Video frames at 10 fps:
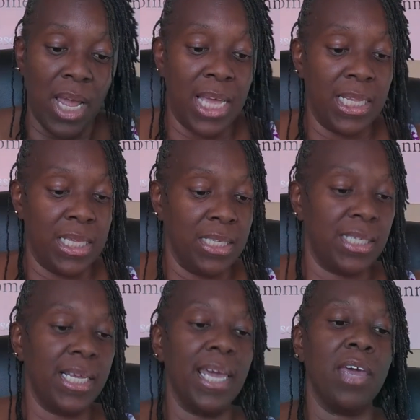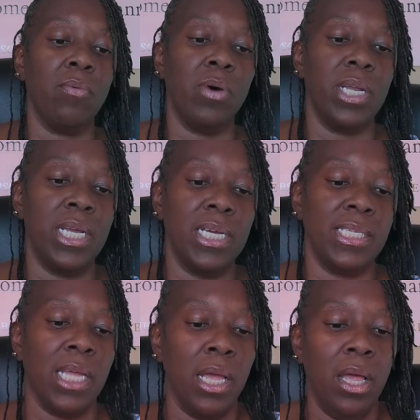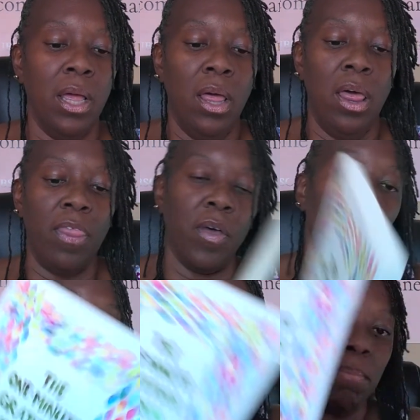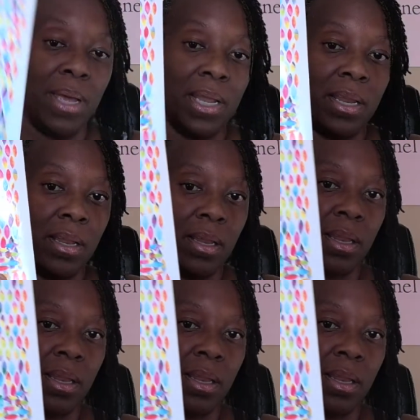And then the second one is the one minute